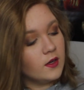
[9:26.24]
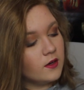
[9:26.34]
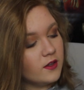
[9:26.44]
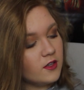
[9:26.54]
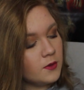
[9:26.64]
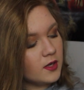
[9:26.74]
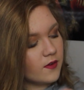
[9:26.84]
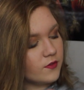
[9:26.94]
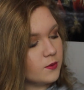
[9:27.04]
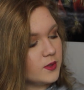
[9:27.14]
Now this was
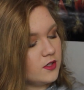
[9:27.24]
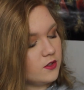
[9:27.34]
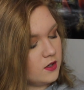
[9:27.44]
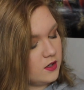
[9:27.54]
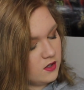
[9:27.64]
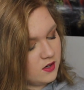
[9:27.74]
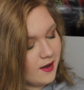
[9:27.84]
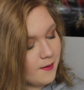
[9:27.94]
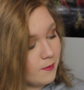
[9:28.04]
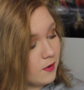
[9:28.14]
after we'd done a
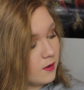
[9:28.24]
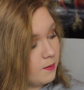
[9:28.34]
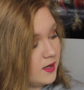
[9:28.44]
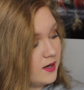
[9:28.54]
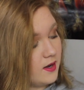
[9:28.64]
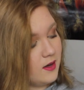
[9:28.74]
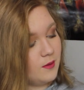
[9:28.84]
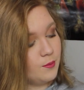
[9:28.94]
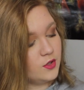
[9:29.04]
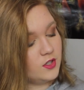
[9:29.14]
slight mock plan,
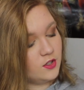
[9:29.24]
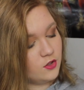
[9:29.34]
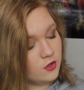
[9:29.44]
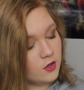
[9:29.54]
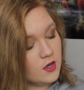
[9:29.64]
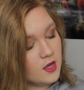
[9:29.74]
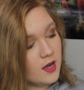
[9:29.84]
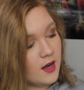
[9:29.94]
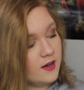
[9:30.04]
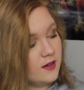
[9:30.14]
I'm pretty sure,
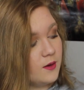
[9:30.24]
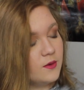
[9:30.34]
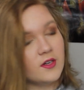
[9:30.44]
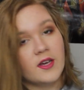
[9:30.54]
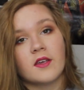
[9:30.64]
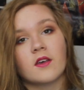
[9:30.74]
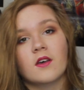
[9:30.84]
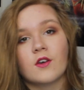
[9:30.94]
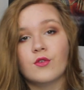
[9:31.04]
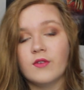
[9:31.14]
and I was like,
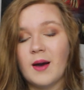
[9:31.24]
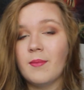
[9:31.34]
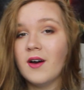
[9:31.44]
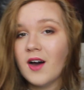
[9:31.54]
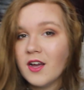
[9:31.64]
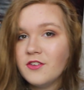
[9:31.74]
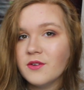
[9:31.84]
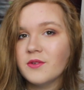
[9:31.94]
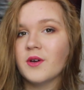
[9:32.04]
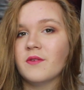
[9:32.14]
crap, I
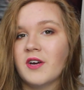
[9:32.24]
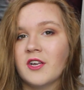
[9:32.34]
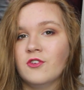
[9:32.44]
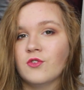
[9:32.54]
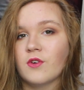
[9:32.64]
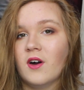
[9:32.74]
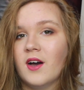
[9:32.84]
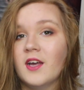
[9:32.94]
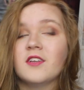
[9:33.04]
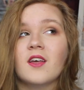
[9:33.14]
don't know if I can draw
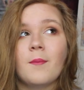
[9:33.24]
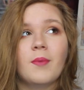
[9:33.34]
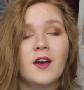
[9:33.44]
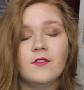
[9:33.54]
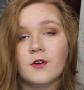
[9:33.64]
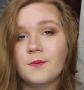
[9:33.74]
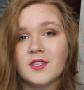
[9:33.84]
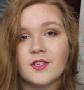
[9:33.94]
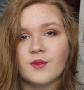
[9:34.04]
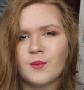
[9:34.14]
eyes, but I told
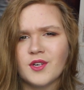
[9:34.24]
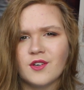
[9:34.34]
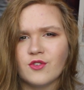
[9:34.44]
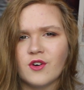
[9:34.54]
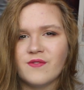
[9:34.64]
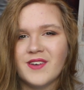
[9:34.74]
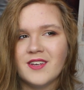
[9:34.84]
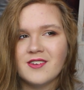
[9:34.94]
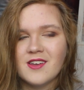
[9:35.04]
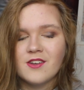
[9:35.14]
myself I'm going to draw a
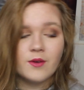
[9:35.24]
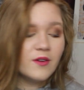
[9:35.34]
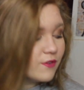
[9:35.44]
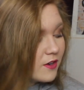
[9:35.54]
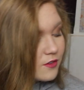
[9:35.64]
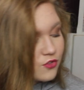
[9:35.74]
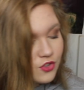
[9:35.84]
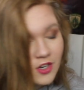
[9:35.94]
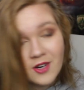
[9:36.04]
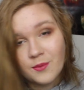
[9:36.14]
face. So I full on
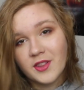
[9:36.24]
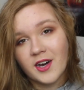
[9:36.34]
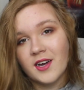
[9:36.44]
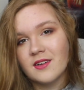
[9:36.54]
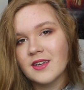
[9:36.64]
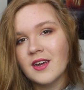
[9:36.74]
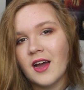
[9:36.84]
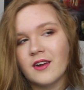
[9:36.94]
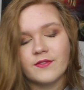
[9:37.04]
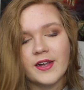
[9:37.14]
started with eyes,
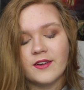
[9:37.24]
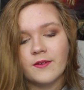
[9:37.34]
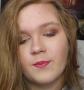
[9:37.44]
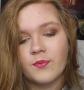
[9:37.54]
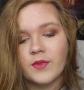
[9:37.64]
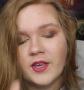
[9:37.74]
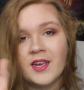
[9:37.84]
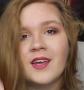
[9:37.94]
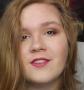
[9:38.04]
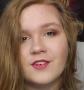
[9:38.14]
and I found out,
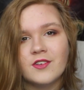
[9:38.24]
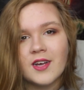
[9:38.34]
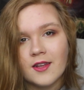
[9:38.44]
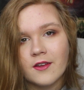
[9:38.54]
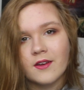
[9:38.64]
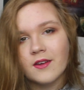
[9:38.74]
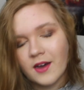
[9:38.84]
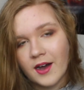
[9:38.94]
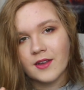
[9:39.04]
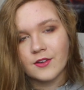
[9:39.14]
here's a new talent,
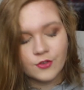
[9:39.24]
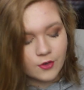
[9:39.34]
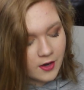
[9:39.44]
I can draw